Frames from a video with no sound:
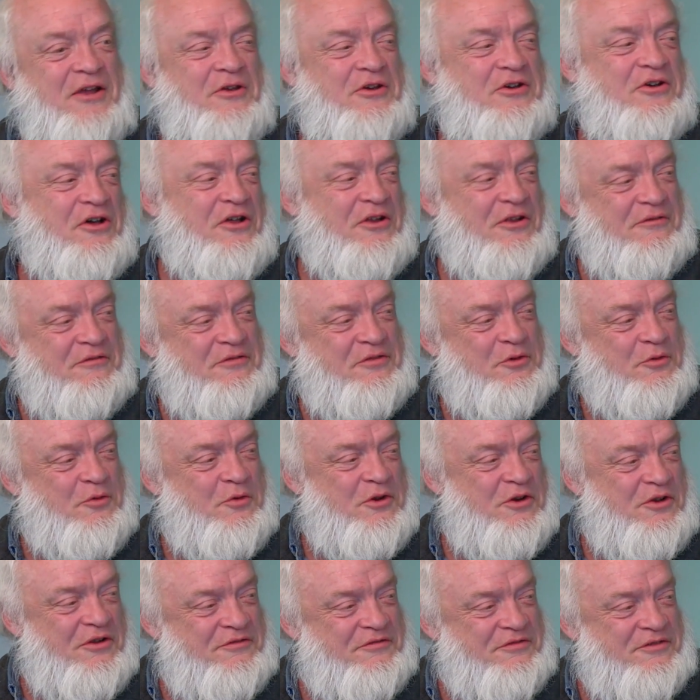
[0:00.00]
look all over the
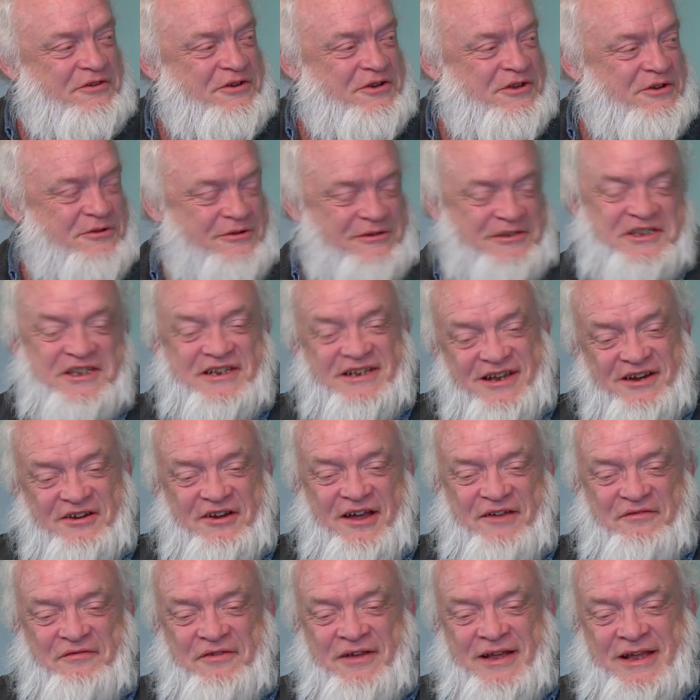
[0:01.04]
world for news, yeah. and here
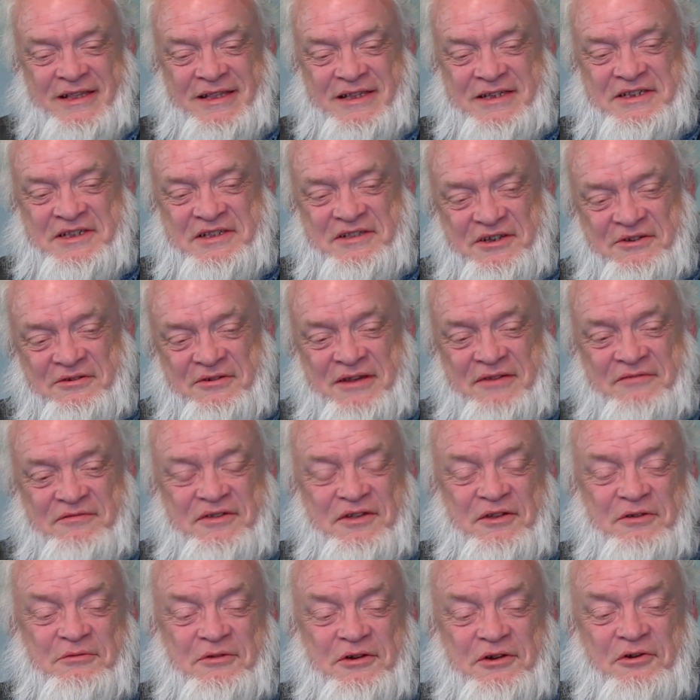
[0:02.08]
I find this in the
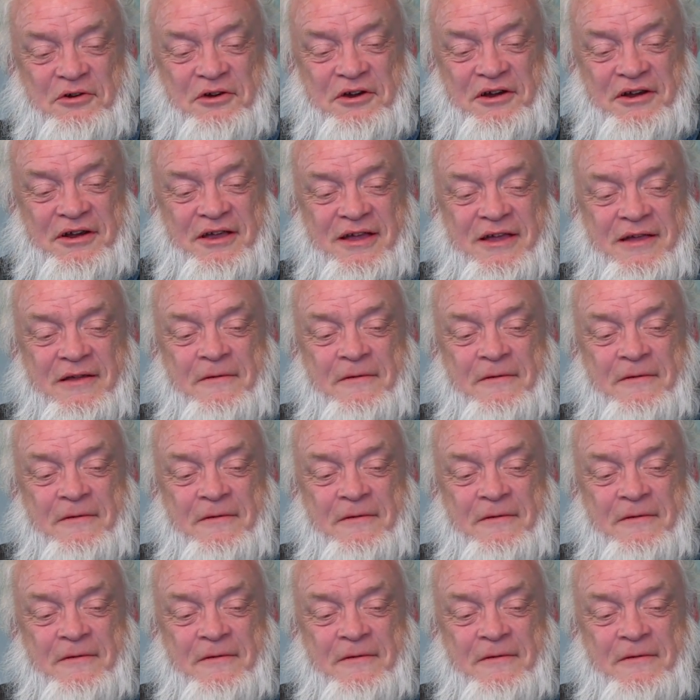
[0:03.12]
Greenfield Recorder.